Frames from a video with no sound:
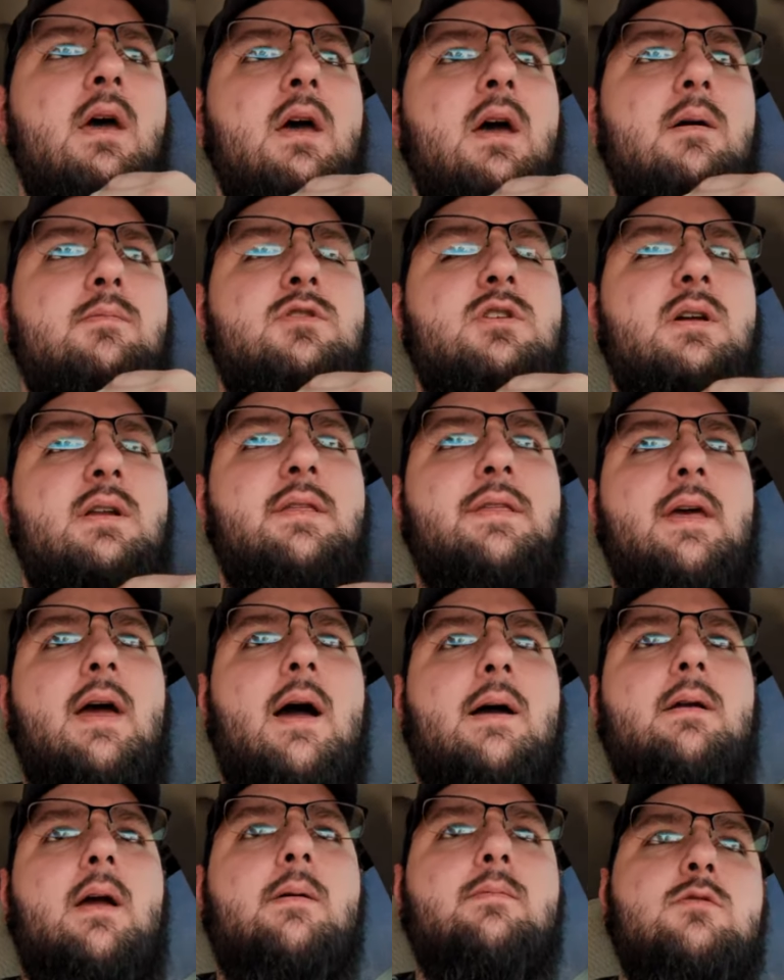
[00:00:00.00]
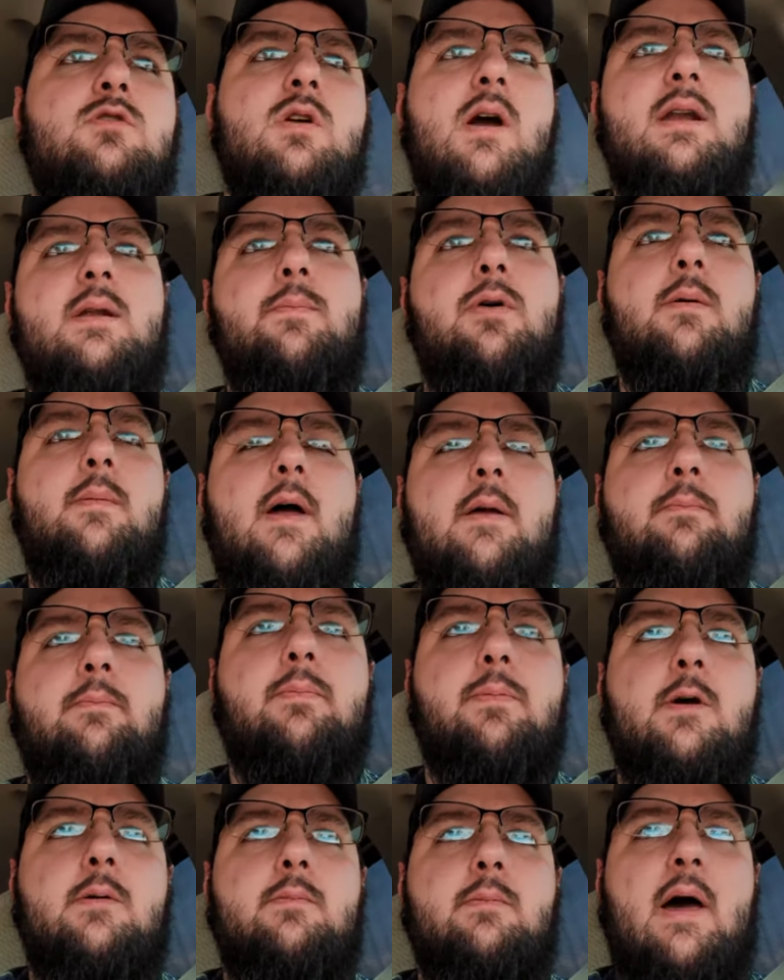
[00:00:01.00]
I'm trying to think. I, am trying to put my
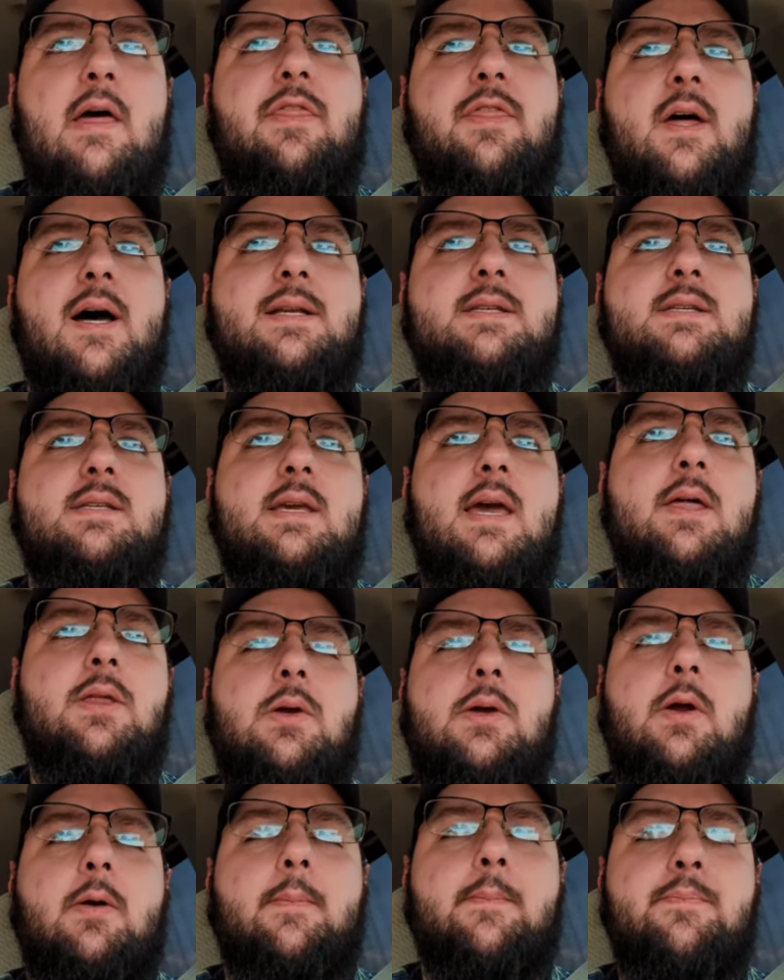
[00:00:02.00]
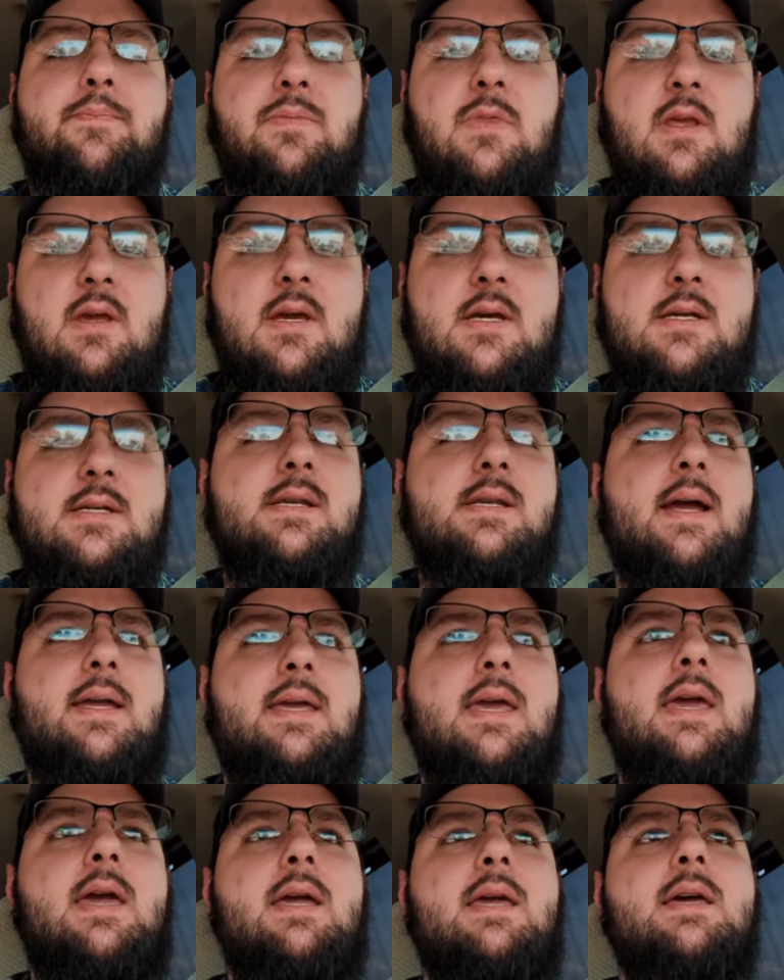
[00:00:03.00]
put my thoughts together here because I
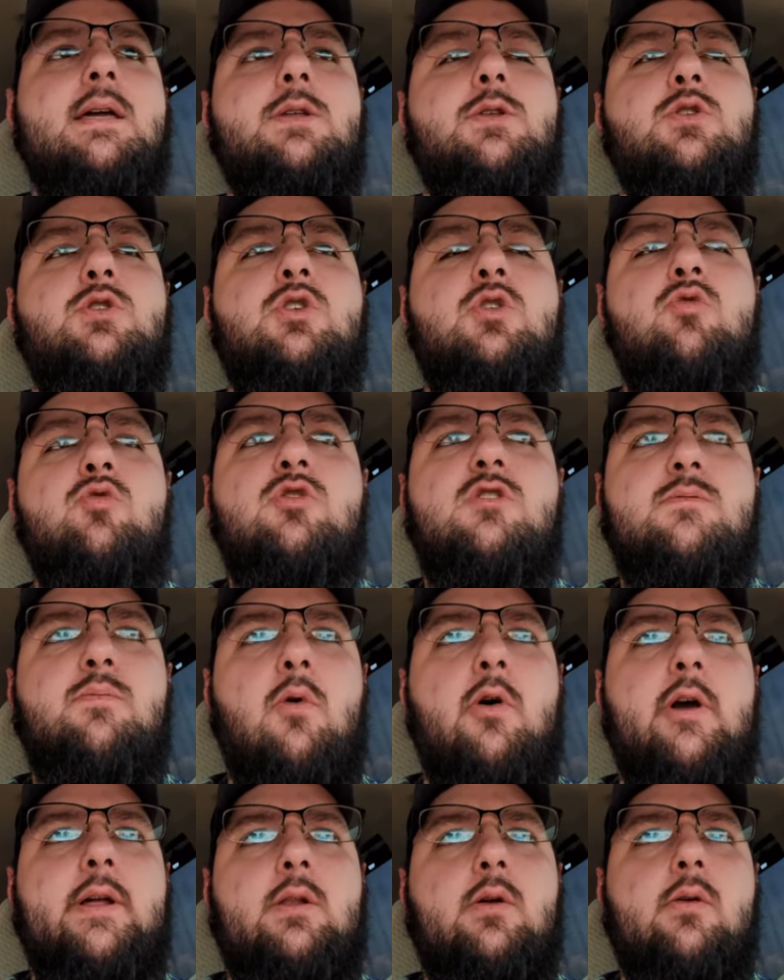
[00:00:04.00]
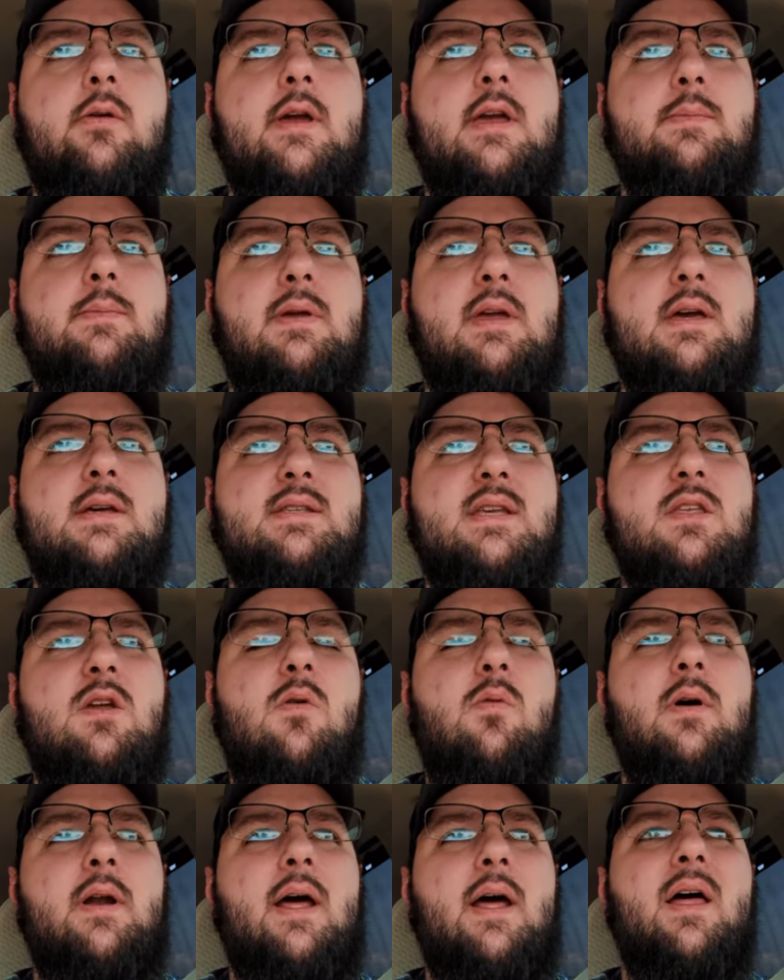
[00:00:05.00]
can't get too spoilery because I
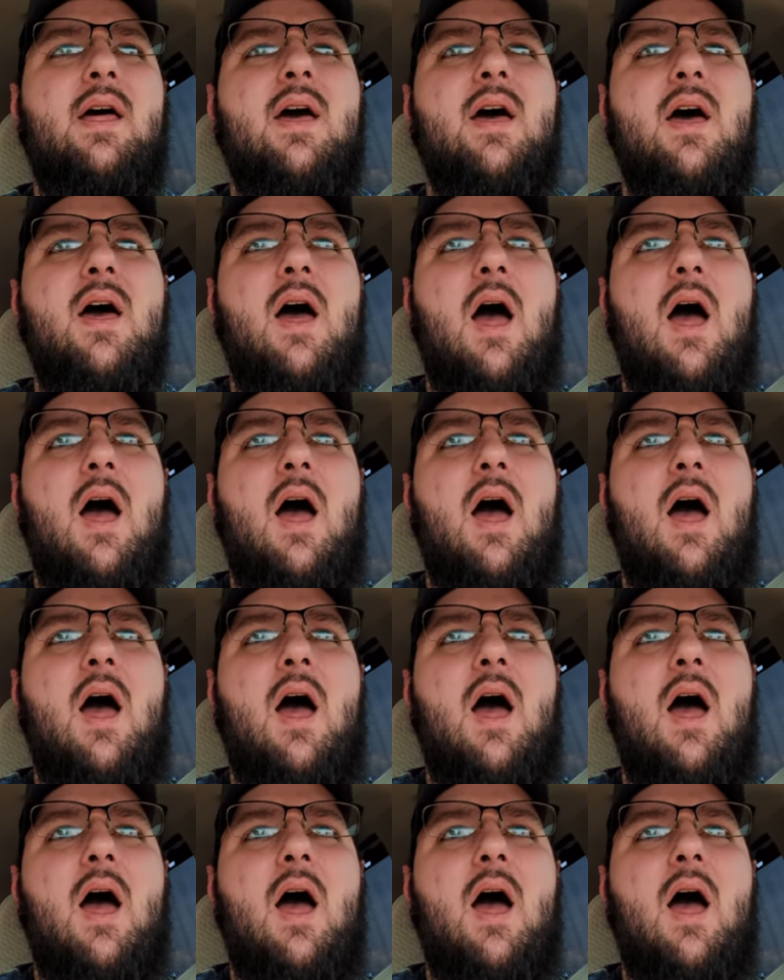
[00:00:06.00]
don't want to.